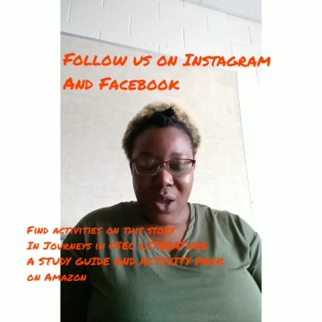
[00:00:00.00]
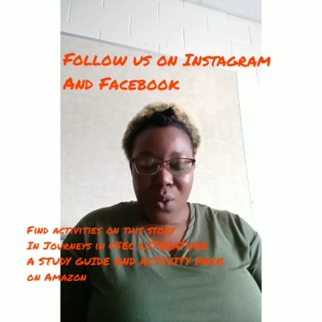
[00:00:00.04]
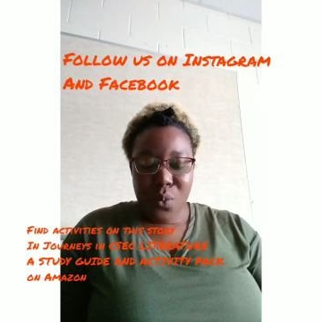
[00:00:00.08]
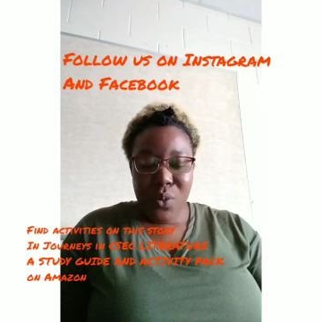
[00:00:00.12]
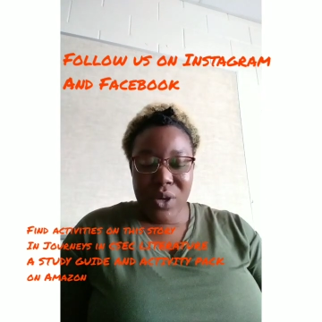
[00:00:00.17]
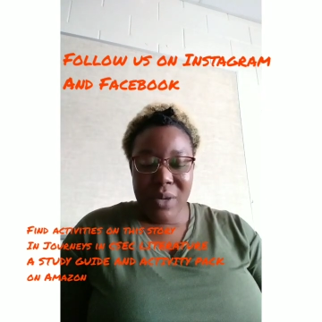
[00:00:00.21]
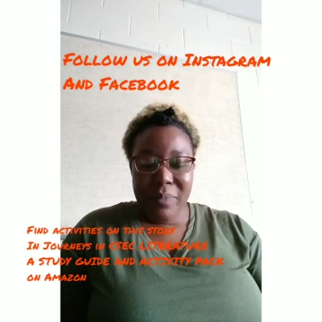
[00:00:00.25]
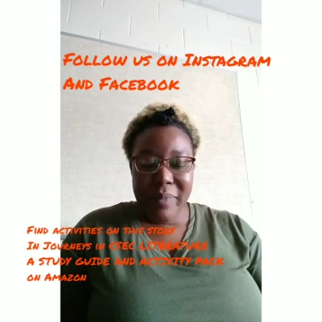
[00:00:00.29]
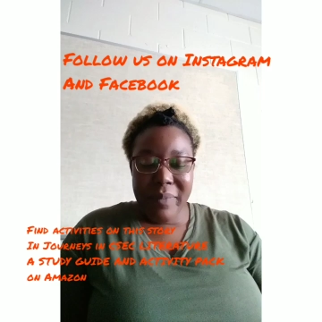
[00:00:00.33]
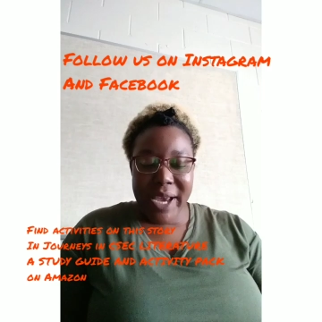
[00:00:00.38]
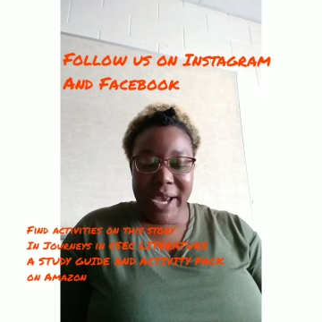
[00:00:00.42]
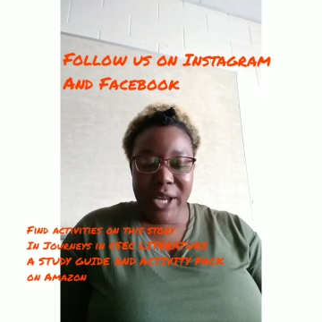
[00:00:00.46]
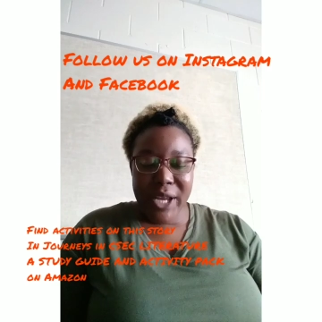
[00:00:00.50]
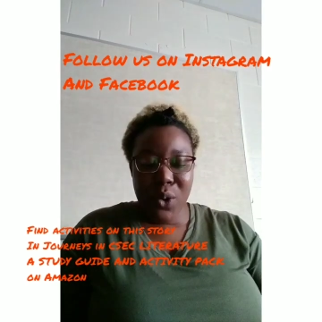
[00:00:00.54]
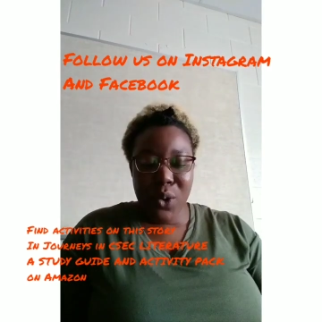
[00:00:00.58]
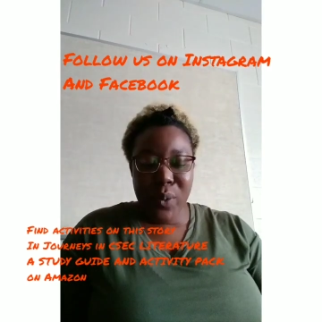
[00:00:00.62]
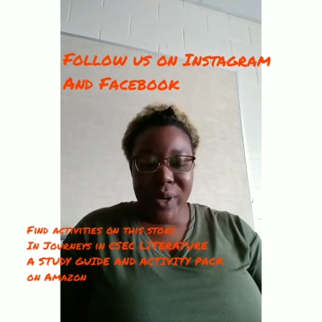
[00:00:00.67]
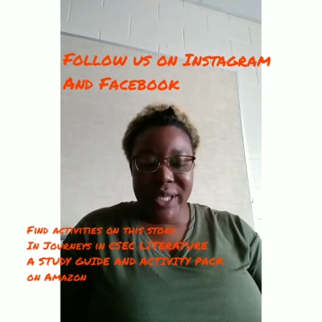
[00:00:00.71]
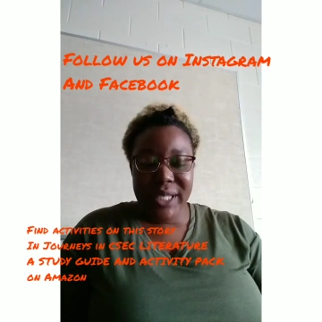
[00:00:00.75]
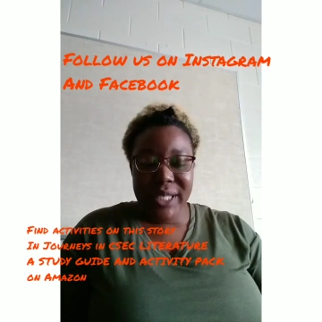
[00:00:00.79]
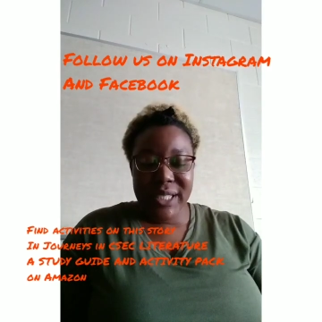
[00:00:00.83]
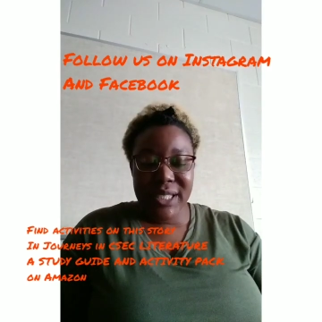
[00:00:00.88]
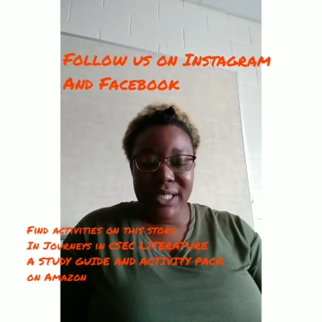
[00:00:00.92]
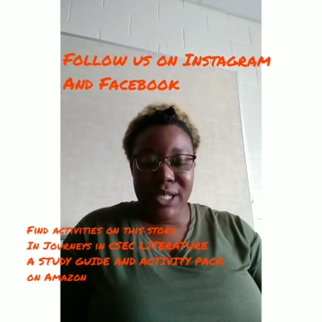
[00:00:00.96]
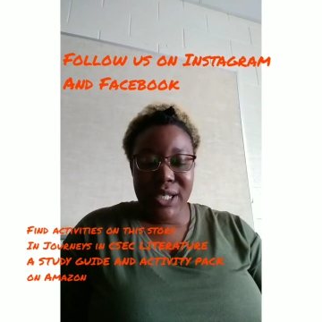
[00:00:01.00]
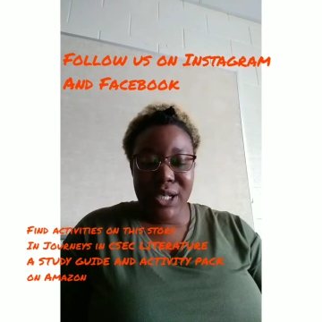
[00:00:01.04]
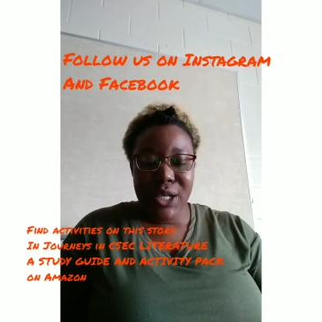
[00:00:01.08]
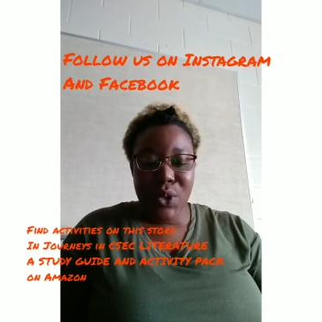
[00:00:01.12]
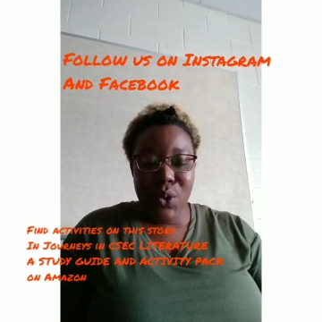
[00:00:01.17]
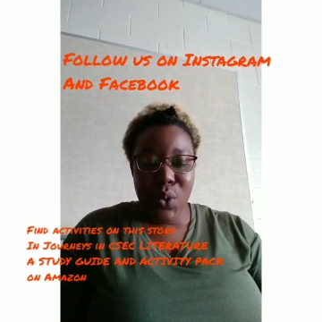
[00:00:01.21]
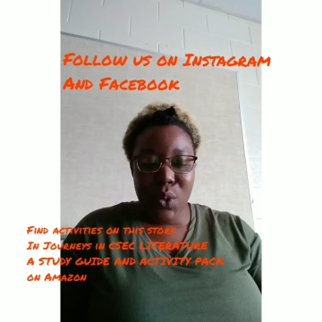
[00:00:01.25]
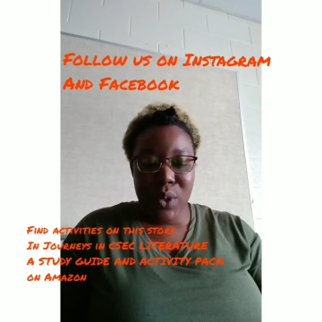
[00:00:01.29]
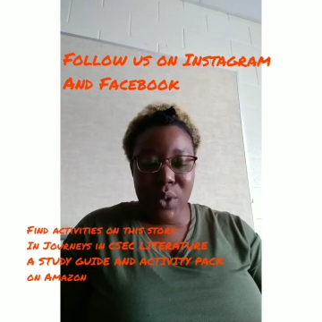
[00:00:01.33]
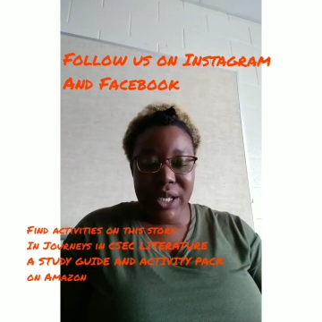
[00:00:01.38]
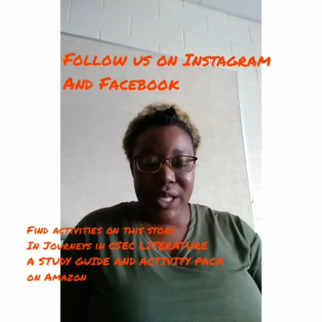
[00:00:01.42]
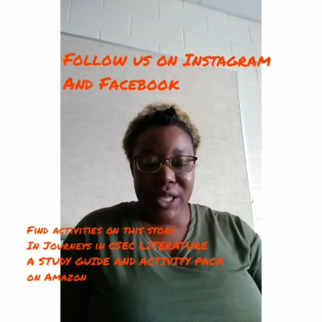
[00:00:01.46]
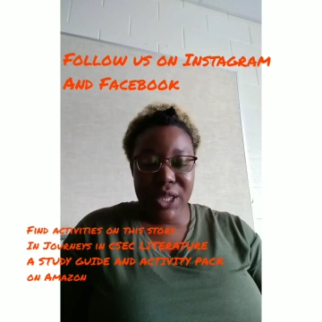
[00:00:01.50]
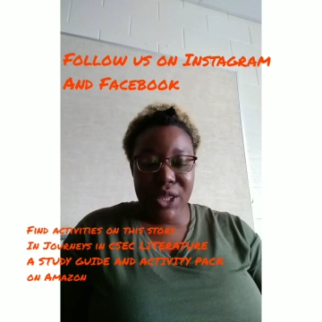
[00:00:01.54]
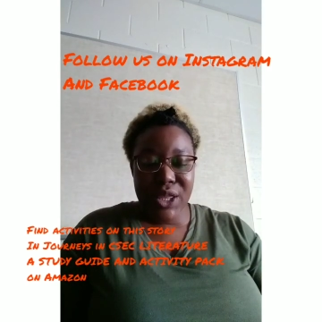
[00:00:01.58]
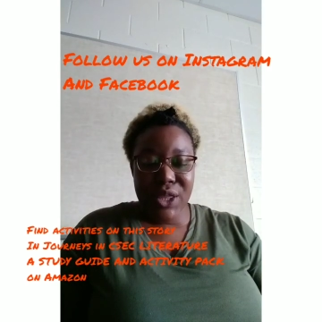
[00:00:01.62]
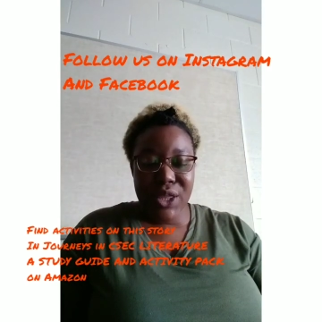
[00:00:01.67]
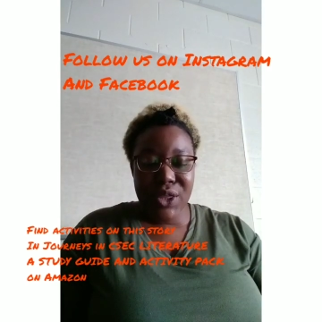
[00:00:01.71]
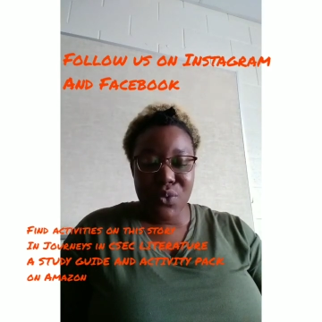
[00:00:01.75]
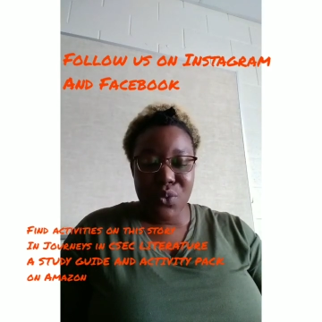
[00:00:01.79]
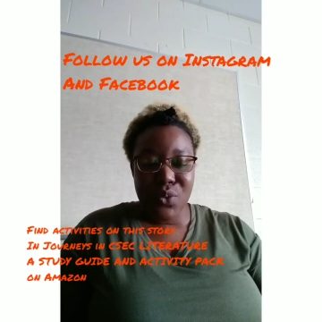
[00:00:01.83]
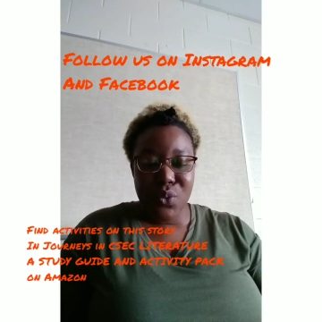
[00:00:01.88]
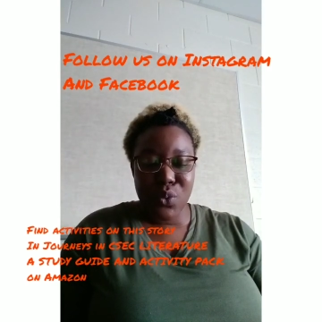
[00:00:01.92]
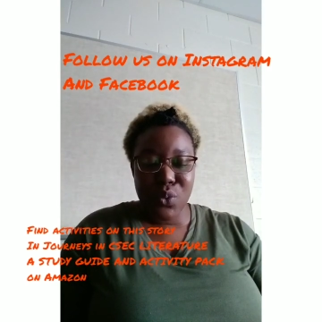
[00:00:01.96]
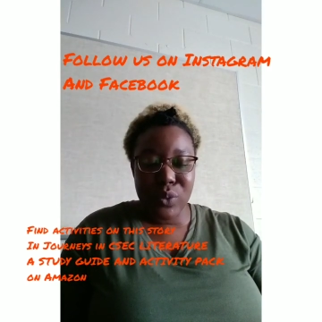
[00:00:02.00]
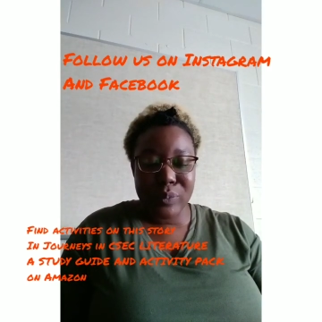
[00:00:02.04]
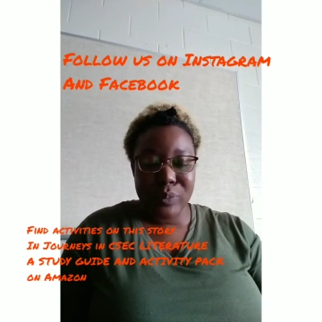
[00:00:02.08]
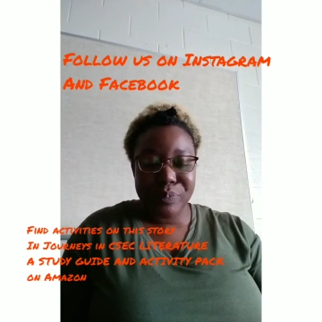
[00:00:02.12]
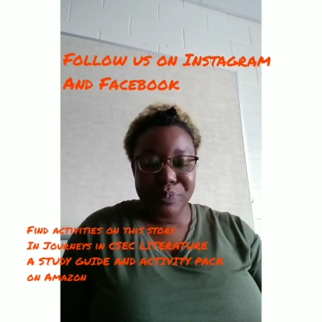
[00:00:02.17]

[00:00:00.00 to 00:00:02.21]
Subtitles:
We made our way slowly through